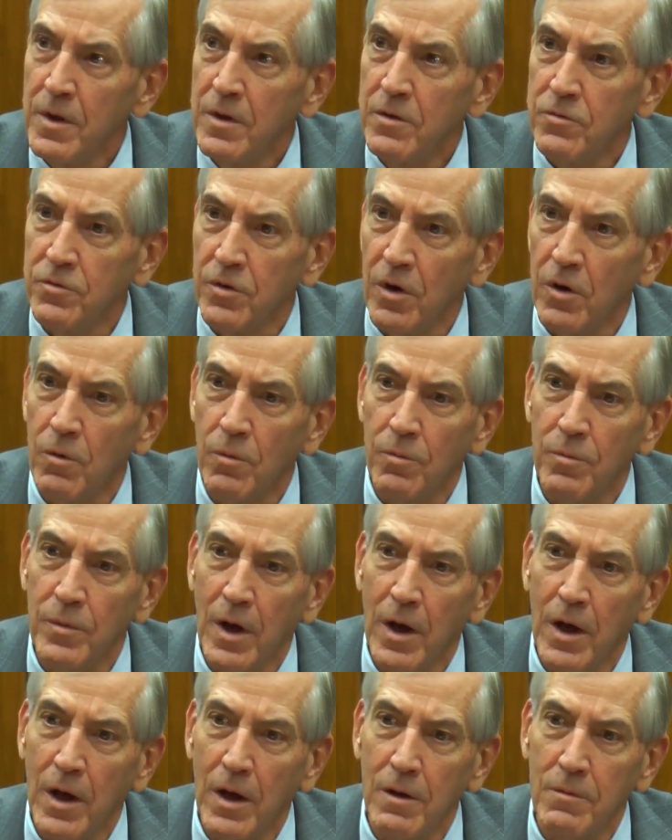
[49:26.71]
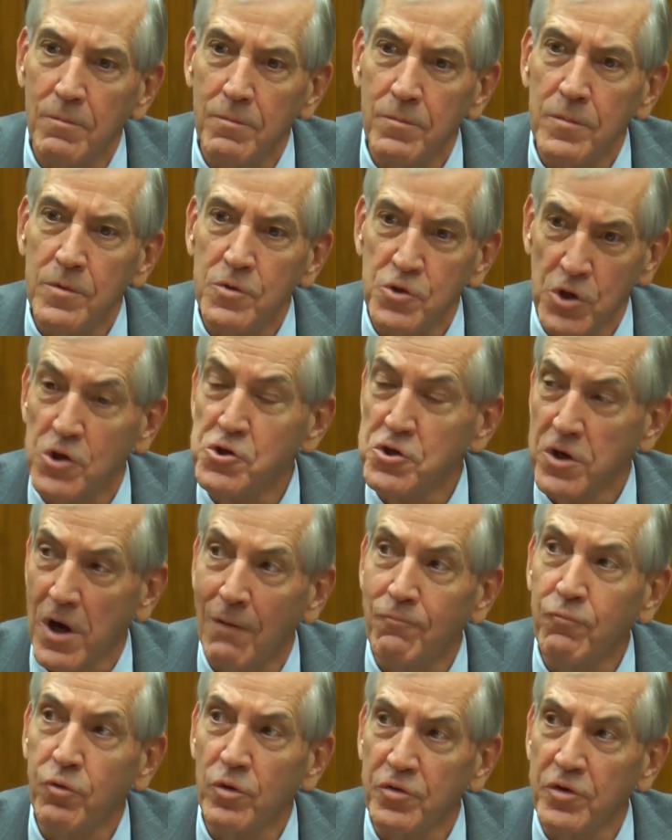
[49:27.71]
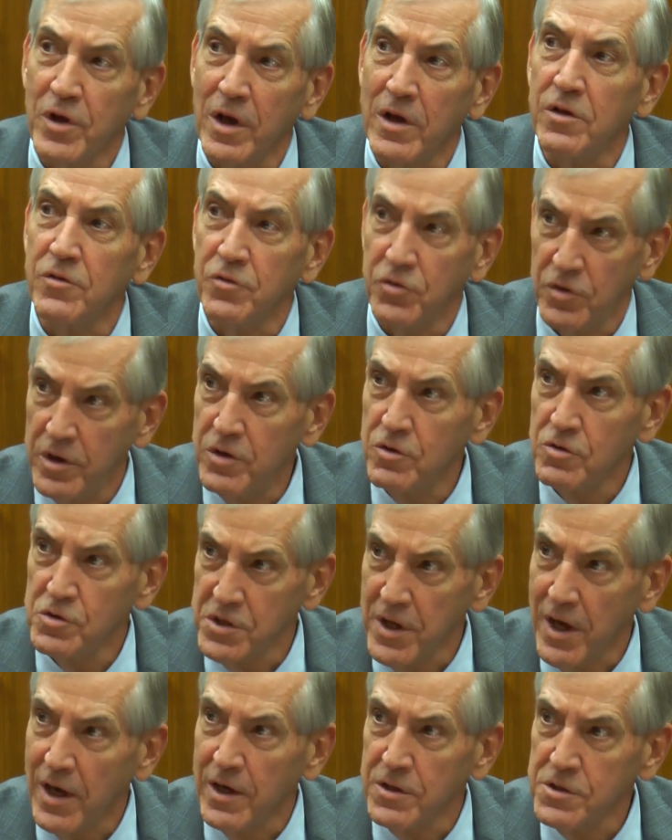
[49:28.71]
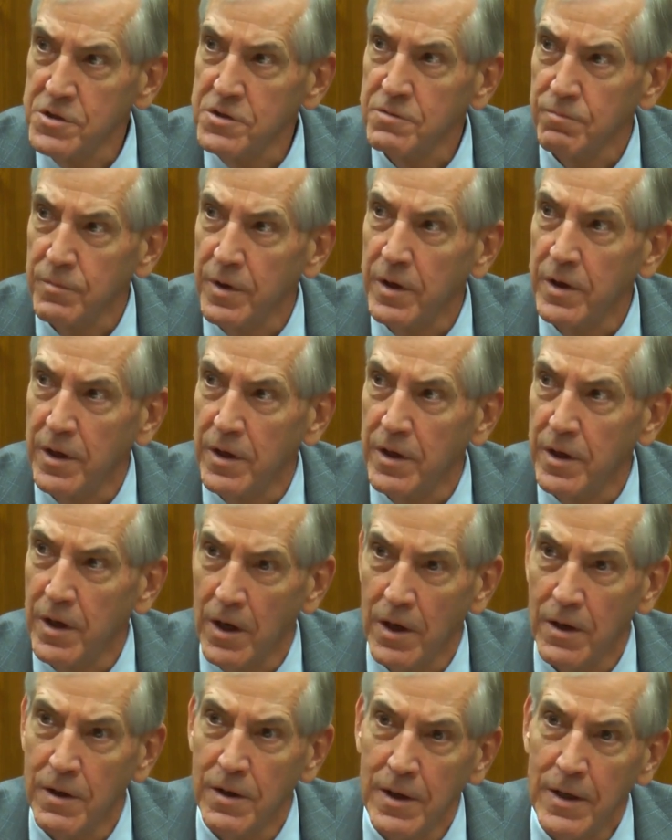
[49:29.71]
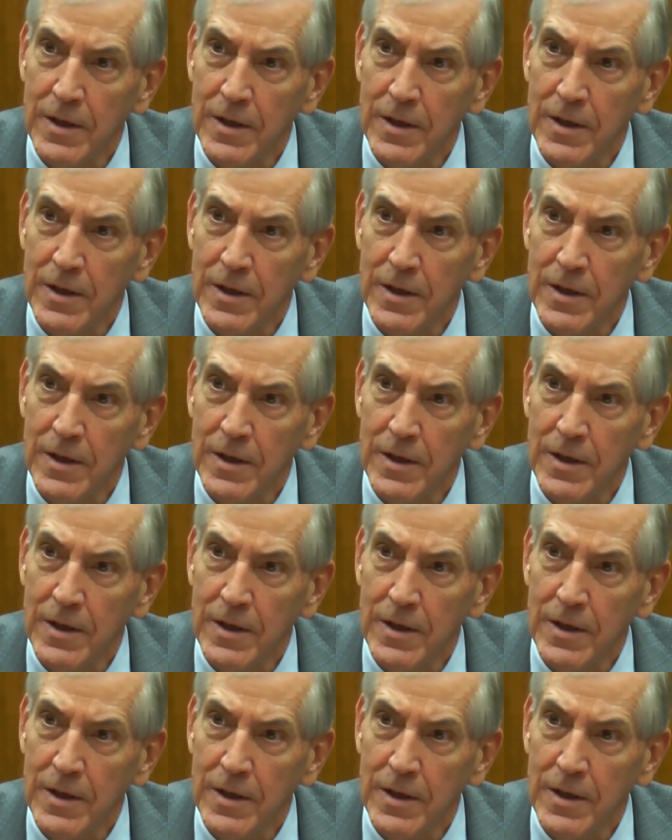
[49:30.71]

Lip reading: So Judge Cupp was taking senior status in that